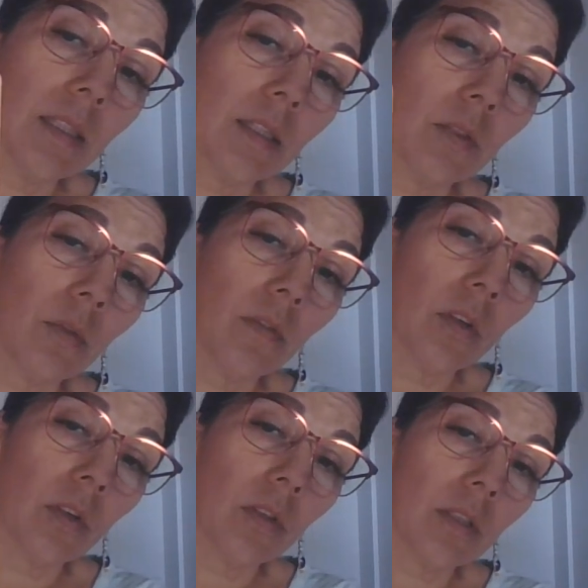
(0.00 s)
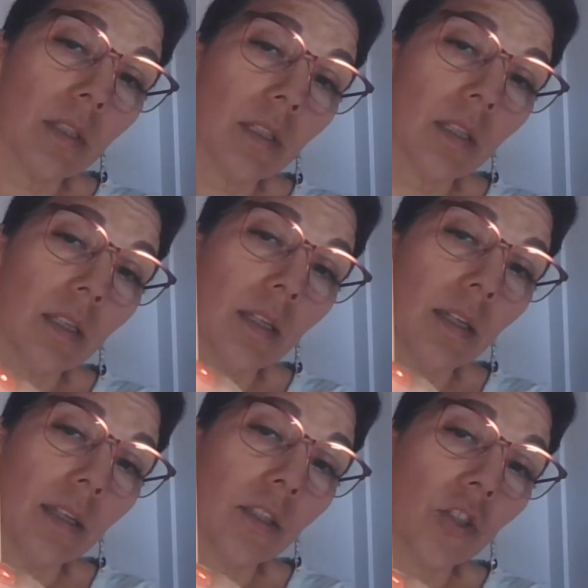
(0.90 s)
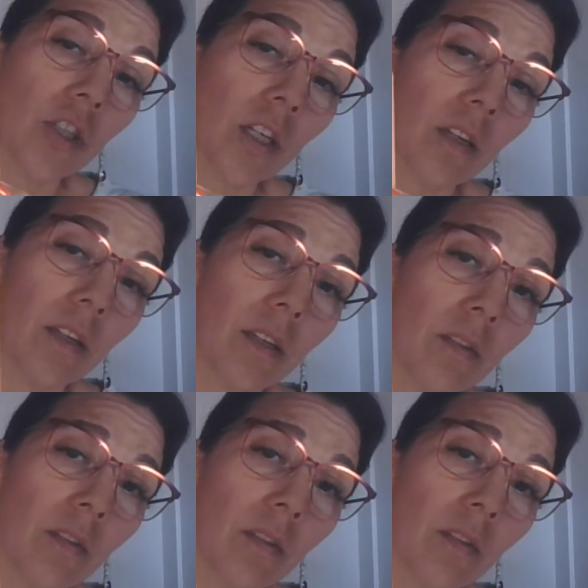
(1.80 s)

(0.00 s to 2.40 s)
in reverse, and the Chariot in